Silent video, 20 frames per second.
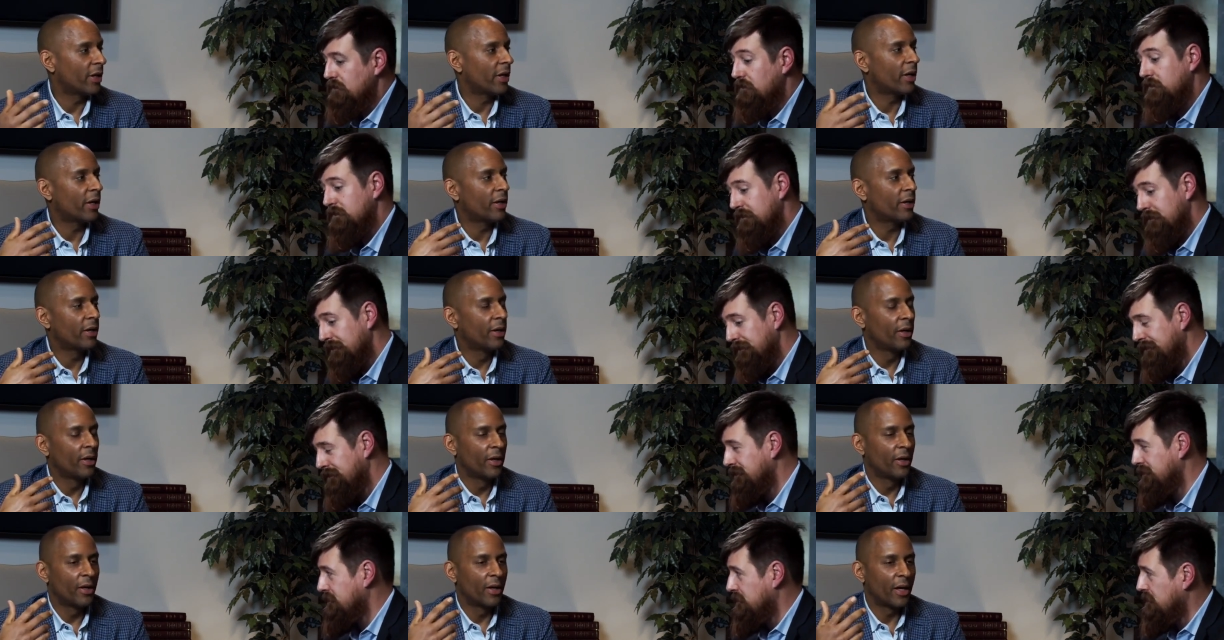Speaker 1: And
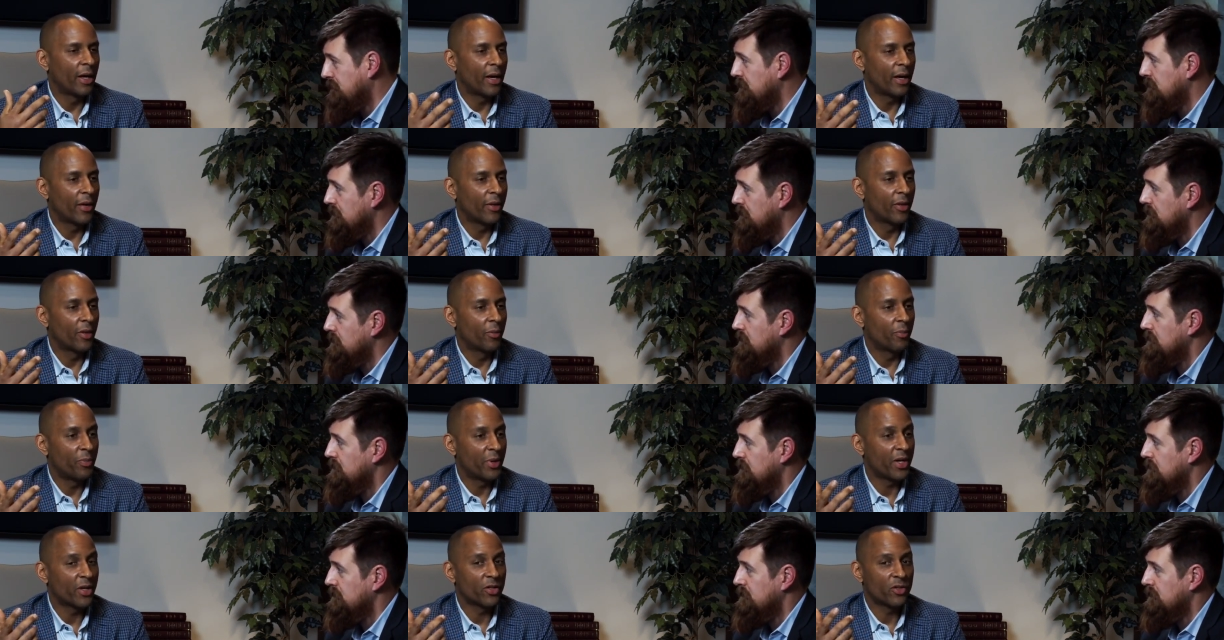uh, the
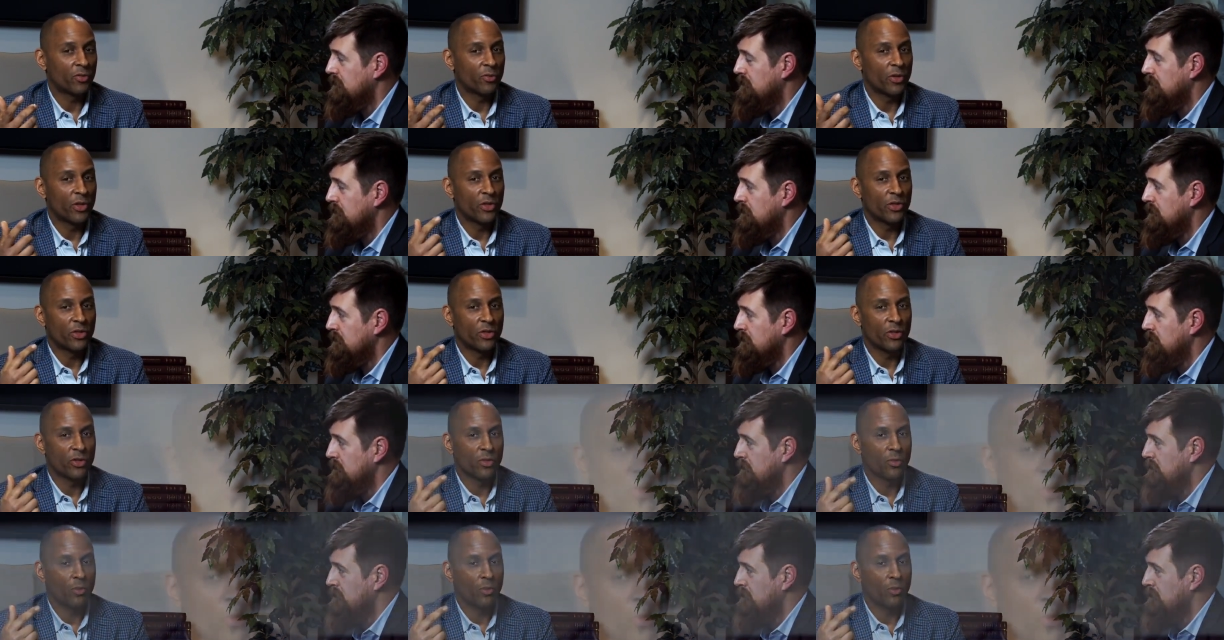biggest reason is